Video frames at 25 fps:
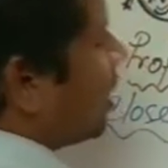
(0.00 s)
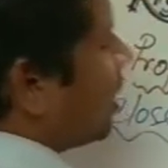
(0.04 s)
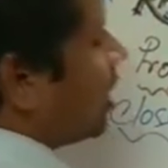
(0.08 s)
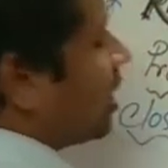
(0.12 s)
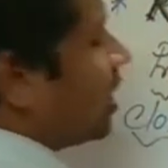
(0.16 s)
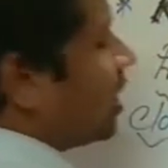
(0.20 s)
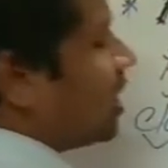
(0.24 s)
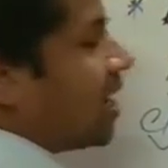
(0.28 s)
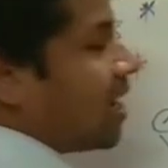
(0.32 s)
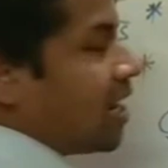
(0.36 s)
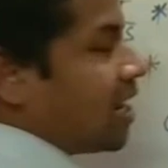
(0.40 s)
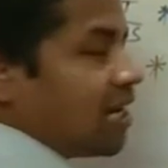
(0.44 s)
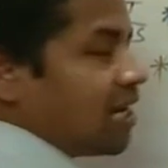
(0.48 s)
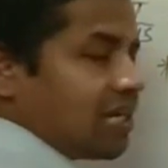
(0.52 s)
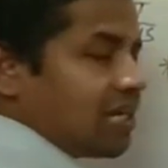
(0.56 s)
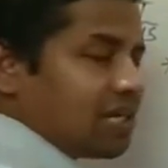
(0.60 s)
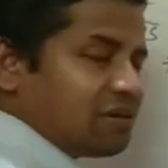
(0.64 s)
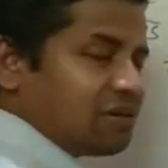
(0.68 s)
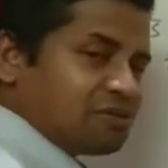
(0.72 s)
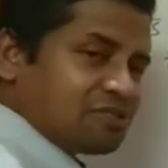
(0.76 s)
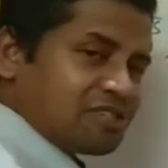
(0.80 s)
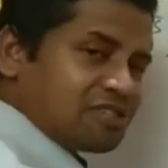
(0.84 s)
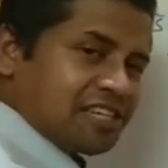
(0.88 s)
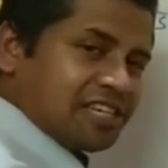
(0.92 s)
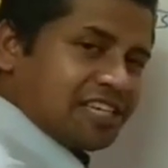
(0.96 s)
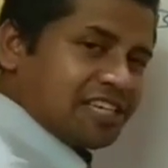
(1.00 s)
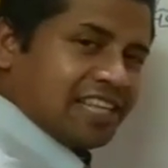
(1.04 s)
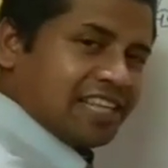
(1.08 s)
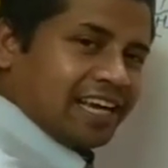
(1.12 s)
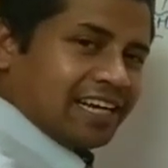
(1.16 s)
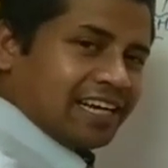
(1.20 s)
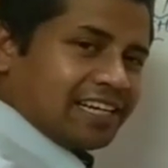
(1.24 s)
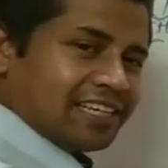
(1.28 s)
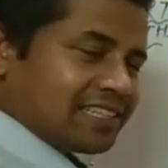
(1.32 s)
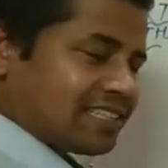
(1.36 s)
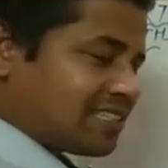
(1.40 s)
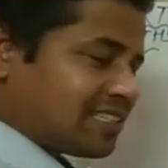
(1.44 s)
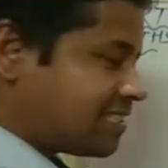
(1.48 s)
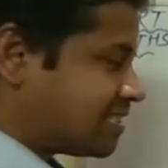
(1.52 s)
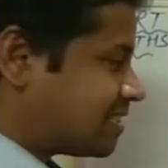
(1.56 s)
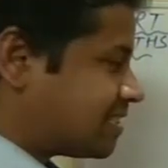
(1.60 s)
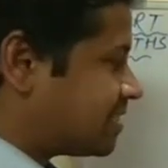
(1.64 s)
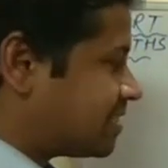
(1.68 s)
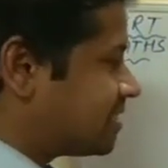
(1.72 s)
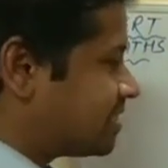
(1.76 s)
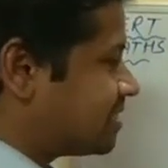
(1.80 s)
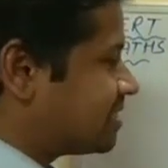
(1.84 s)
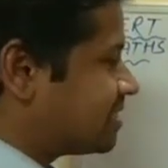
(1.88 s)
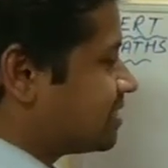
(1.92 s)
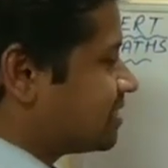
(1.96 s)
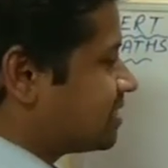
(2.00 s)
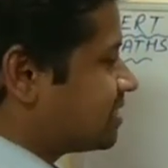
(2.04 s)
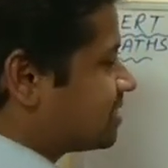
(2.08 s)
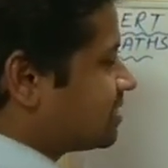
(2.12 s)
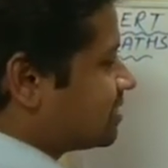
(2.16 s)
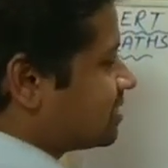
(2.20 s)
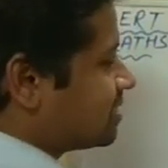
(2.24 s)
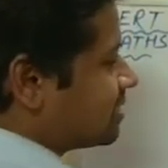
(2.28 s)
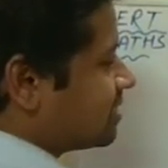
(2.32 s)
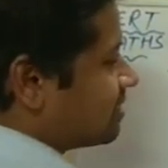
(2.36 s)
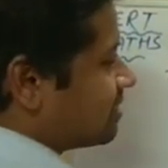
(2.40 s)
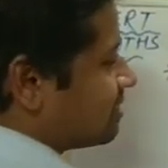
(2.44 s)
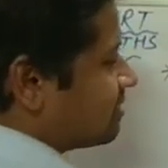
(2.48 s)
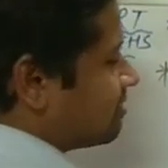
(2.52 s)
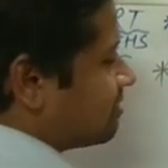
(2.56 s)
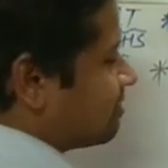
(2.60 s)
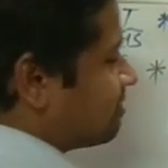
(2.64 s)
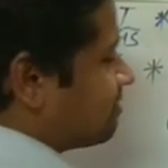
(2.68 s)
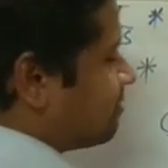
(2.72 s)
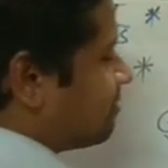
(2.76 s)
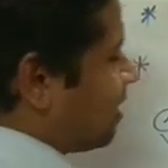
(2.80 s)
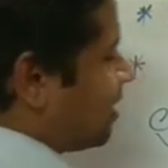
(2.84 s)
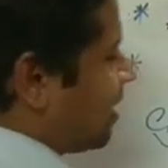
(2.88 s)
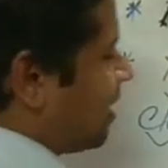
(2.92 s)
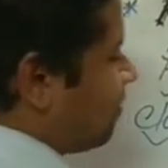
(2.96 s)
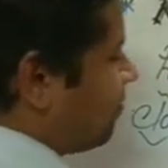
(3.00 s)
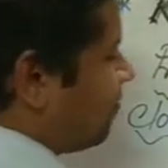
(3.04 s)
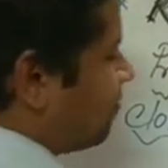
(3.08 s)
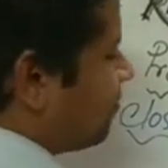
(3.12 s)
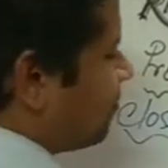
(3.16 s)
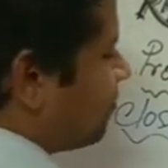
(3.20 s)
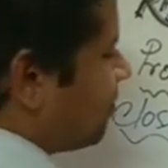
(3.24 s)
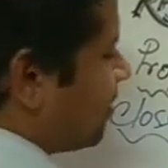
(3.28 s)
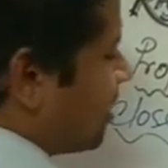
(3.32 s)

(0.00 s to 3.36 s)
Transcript: Clearly you see that 5